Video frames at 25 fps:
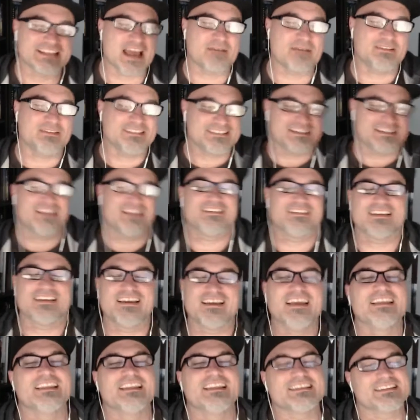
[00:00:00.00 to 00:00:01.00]
stop it. Stop that.
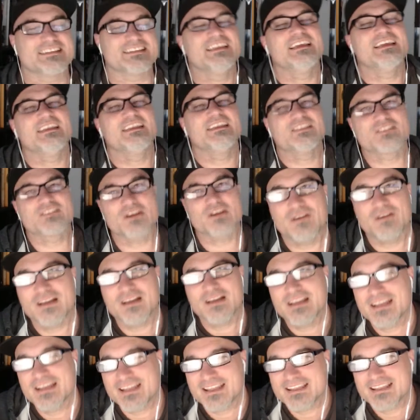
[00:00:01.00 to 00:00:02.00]
Listen.
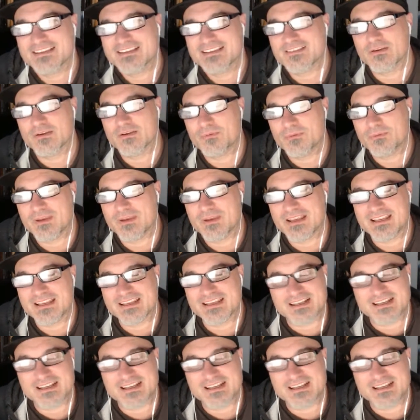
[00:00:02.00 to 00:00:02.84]
So we